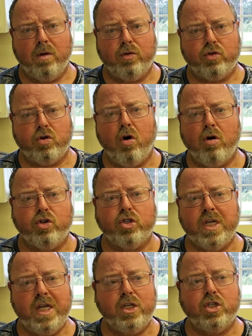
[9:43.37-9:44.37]
start
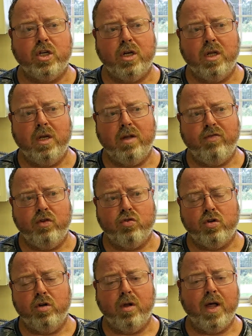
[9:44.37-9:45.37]
seeds, and if you
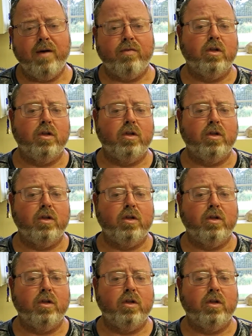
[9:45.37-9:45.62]
still have